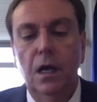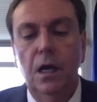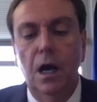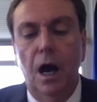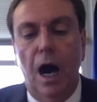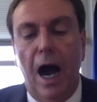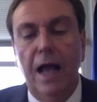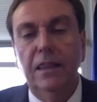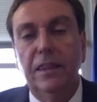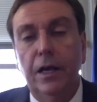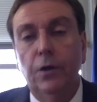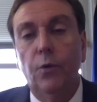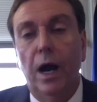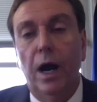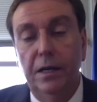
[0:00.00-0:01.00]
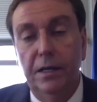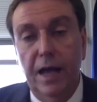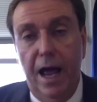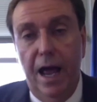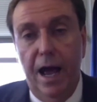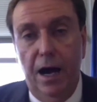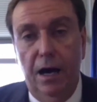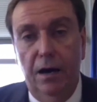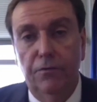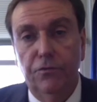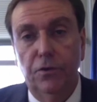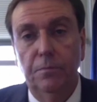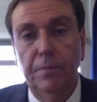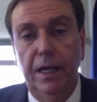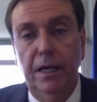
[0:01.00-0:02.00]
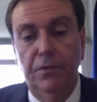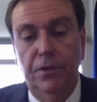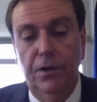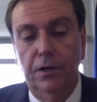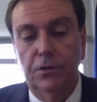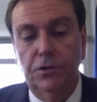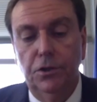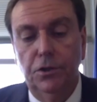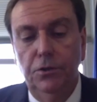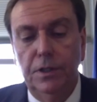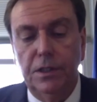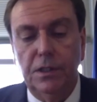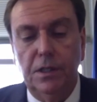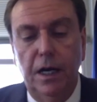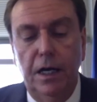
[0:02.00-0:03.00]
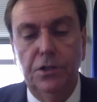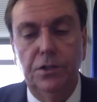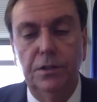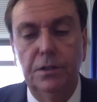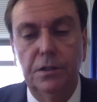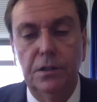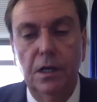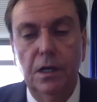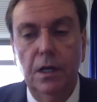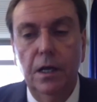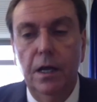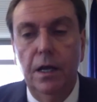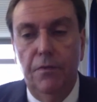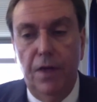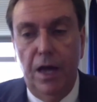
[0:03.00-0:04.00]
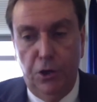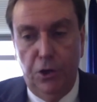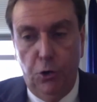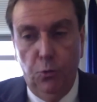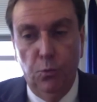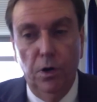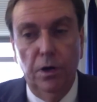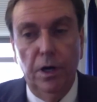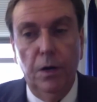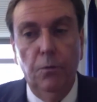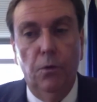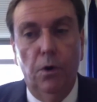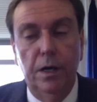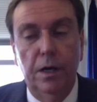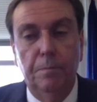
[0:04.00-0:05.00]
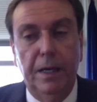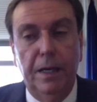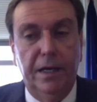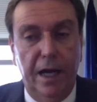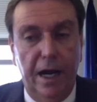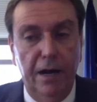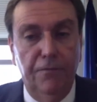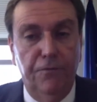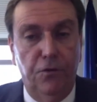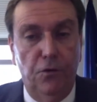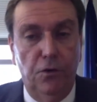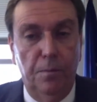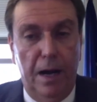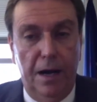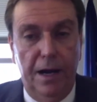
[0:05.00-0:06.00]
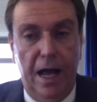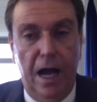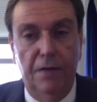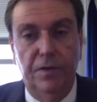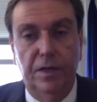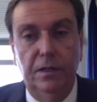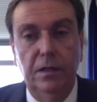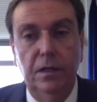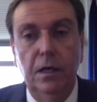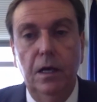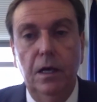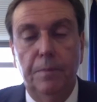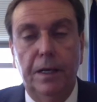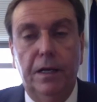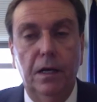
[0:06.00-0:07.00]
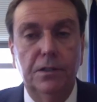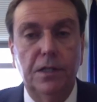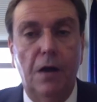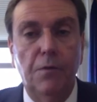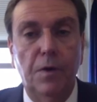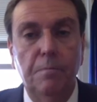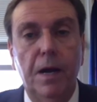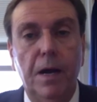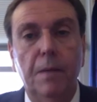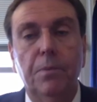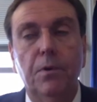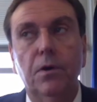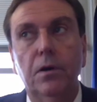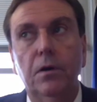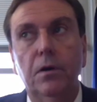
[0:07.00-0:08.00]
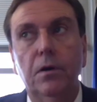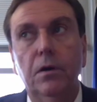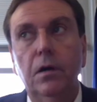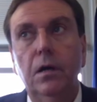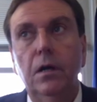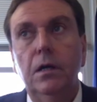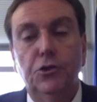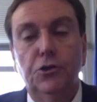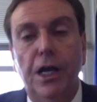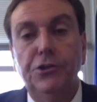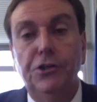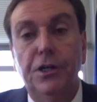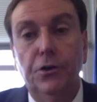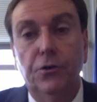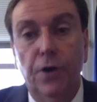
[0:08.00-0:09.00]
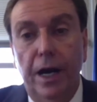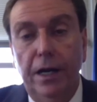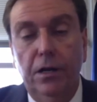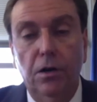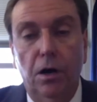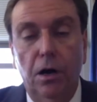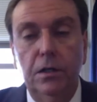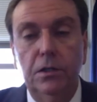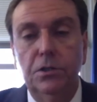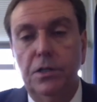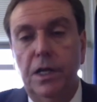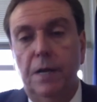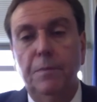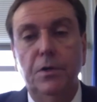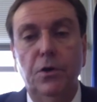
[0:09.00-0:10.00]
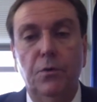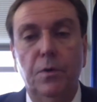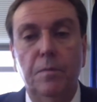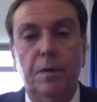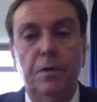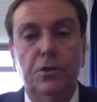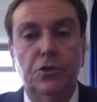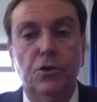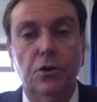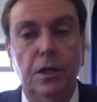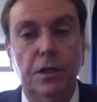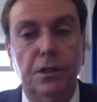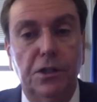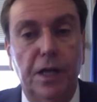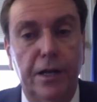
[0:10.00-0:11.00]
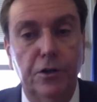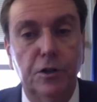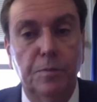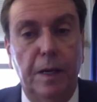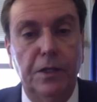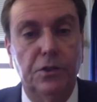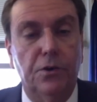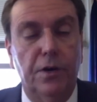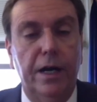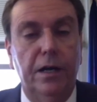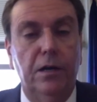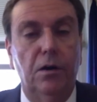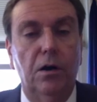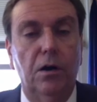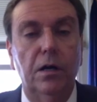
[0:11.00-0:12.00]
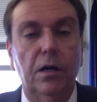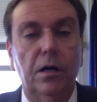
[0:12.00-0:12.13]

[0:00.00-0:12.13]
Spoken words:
I think right now, for me, there are two discussions that you really want to be careful about having, because I remember changing grade cards. Tammy, you'll remember this. You go to a standards-based grade card,